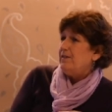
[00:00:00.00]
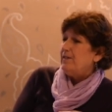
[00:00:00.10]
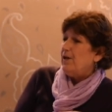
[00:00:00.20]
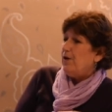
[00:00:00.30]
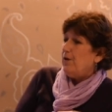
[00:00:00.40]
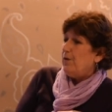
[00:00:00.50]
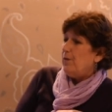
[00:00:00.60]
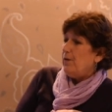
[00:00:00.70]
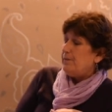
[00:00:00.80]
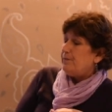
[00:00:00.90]

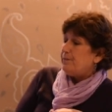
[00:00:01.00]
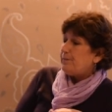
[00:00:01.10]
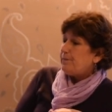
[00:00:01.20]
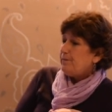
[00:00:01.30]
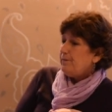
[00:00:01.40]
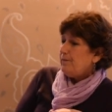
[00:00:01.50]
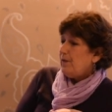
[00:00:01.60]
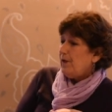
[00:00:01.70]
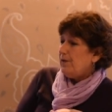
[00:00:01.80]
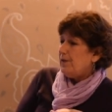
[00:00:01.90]
So
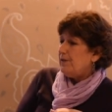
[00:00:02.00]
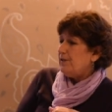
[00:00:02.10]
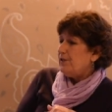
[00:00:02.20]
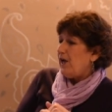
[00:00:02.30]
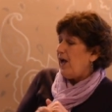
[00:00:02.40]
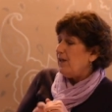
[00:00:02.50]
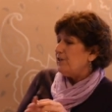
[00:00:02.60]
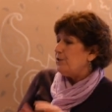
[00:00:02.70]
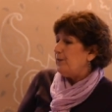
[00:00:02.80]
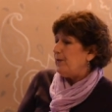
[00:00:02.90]
the
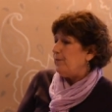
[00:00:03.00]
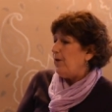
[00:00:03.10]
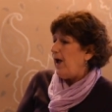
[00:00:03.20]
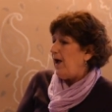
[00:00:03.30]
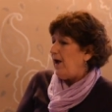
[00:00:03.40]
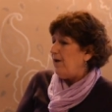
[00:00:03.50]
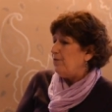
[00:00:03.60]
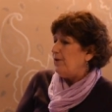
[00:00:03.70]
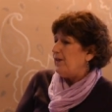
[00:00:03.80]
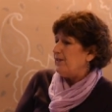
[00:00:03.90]
challenge people
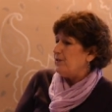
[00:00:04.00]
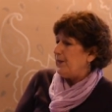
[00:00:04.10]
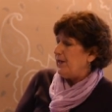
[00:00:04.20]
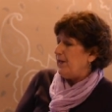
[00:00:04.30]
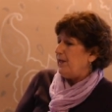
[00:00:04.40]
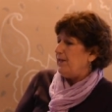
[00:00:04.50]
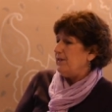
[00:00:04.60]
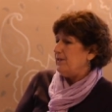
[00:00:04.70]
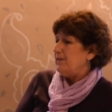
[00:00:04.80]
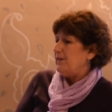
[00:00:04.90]
have with SBA
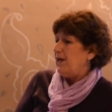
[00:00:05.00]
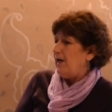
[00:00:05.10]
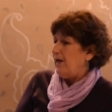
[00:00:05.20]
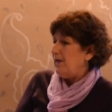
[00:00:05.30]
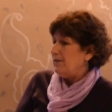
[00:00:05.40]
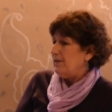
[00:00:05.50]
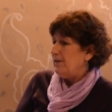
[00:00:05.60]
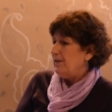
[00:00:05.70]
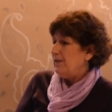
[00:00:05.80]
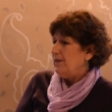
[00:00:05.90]
is that
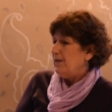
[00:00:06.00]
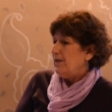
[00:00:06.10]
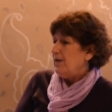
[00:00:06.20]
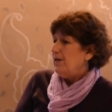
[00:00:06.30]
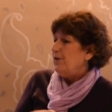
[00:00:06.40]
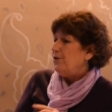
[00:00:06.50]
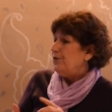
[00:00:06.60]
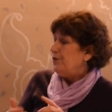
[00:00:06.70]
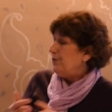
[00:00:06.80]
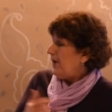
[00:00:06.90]

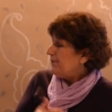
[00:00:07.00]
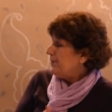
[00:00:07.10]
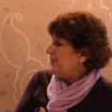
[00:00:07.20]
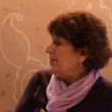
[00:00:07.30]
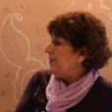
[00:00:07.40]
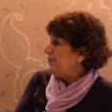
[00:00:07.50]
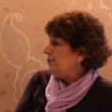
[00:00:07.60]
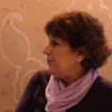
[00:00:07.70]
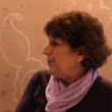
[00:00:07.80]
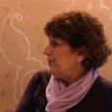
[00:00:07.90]
you do have to exhaust
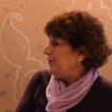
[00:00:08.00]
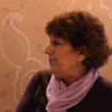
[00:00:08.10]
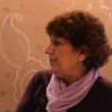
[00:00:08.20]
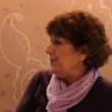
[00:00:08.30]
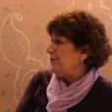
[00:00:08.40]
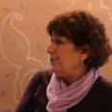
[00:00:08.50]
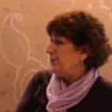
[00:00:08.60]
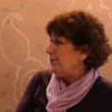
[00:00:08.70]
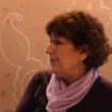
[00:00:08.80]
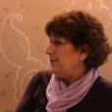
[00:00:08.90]
your personal
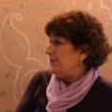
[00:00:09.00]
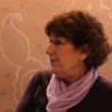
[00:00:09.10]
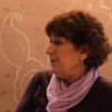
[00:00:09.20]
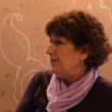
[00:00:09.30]
resources.